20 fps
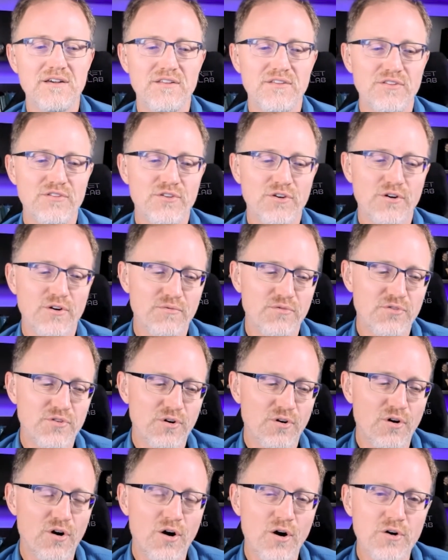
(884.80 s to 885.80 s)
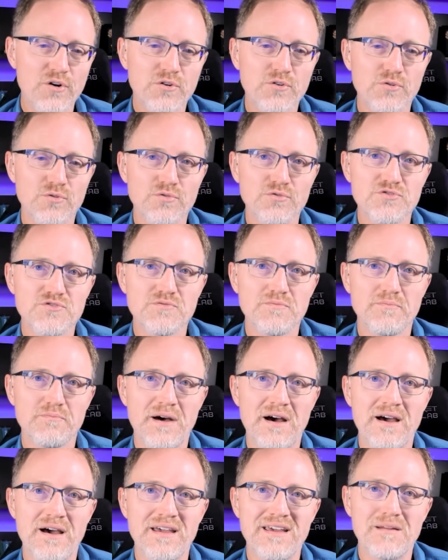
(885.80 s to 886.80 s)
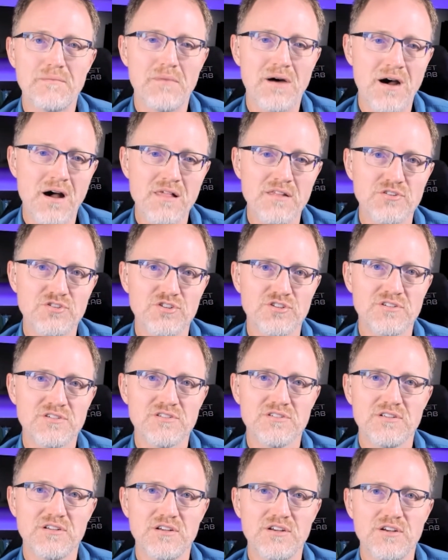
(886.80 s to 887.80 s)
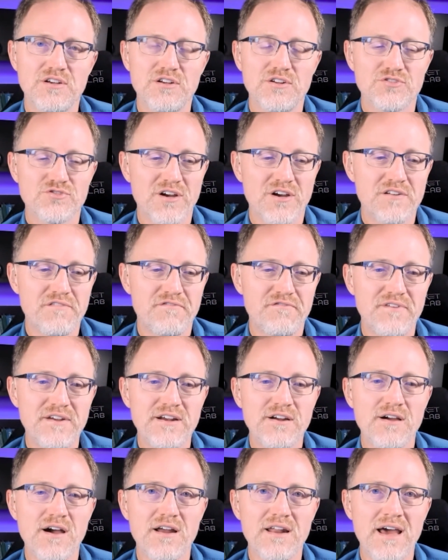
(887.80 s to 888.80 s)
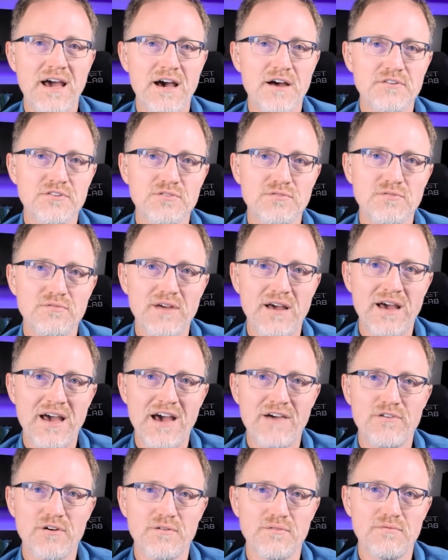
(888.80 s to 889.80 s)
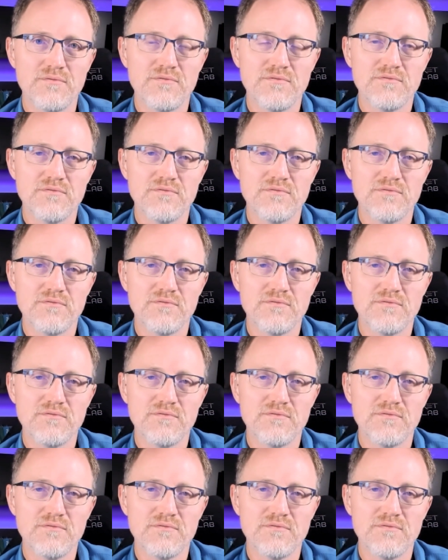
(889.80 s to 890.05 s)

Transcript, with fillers: there there are articles by entomologists trying to figure out how to have a